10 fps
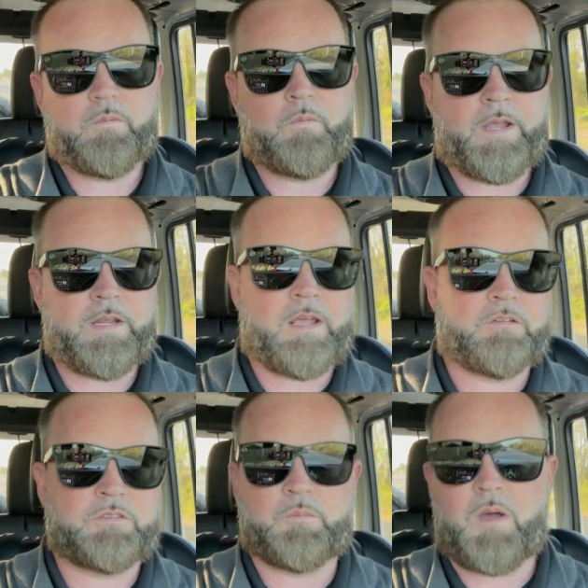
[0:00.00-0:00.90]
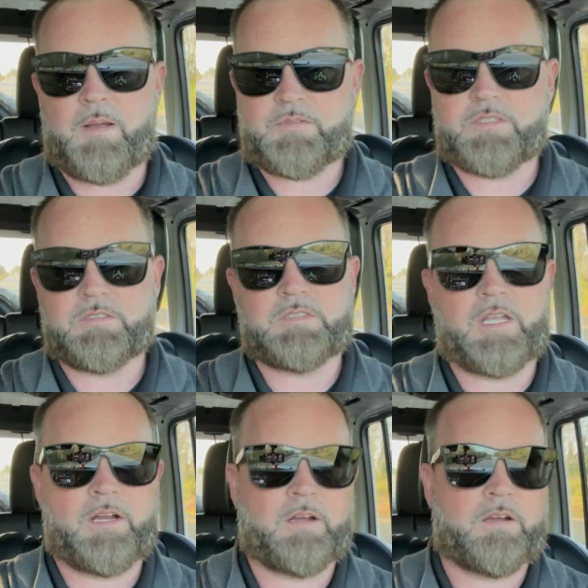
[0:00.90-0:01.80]
weighing out some options
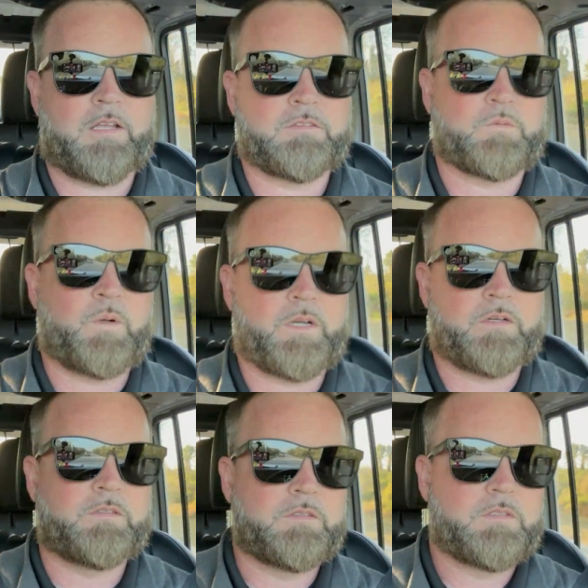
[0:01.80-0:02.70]
there as well.